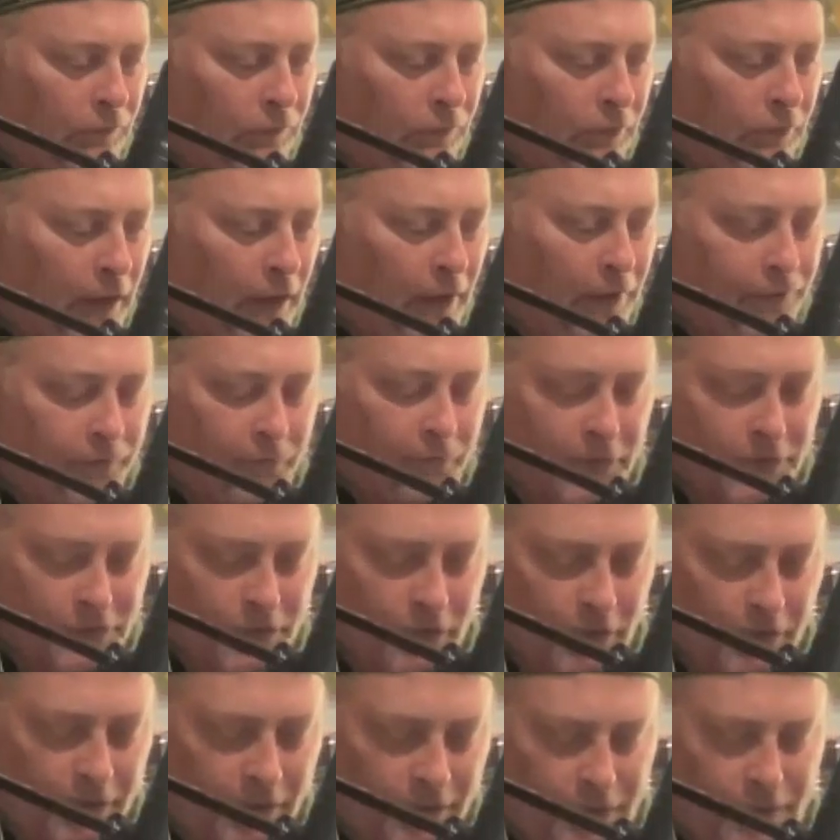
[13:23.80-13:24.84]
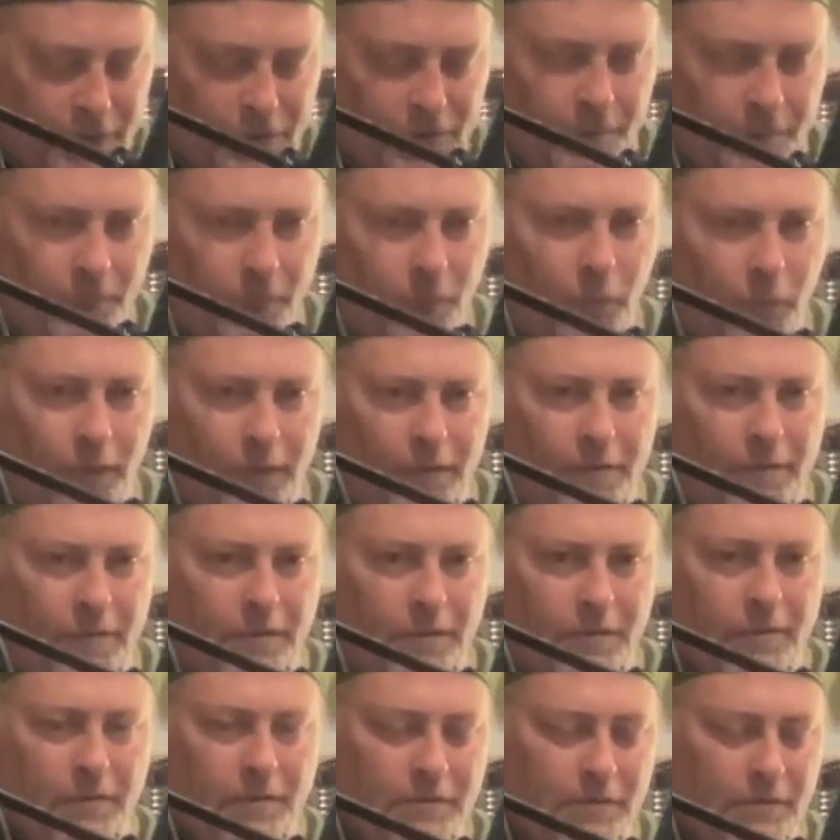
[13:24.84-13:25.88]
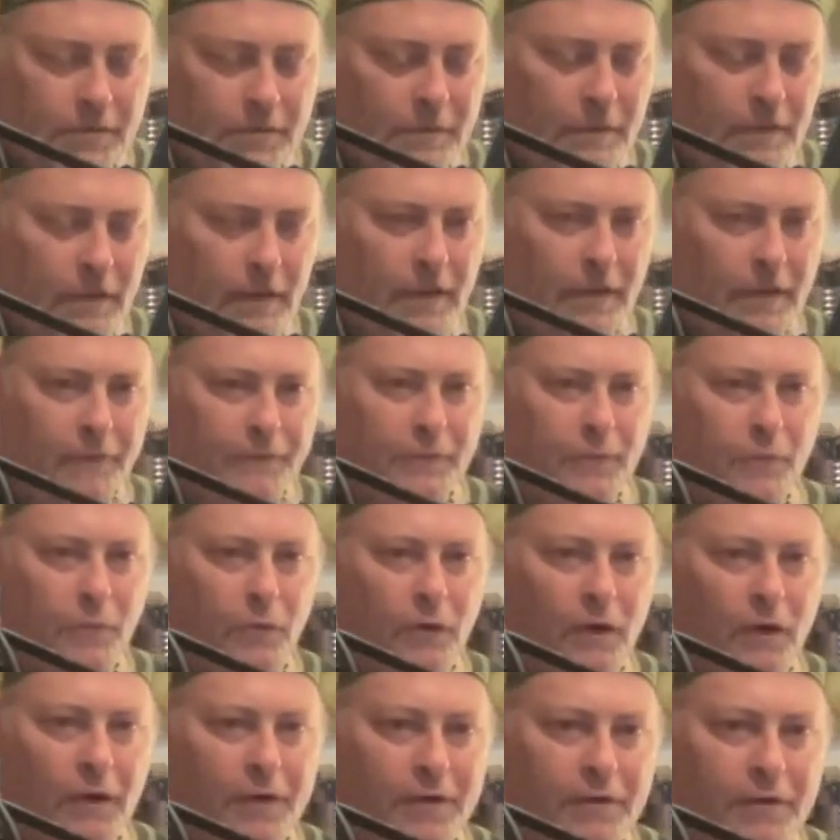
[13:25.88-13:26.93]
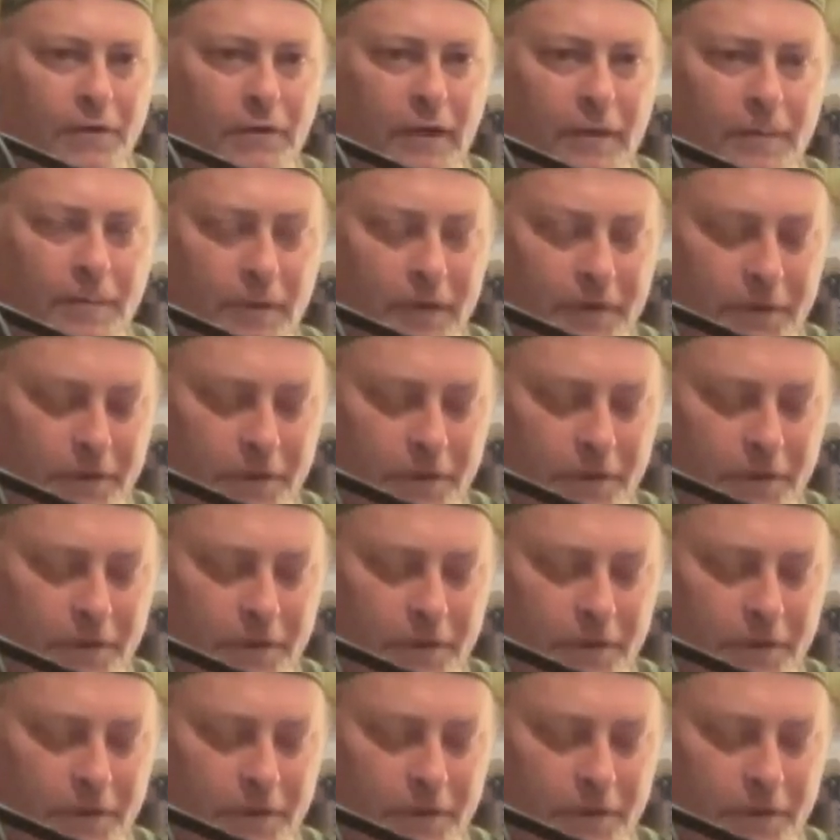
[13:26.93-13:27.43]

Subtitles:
First I'll give a simple one, and if you want, you can clap along.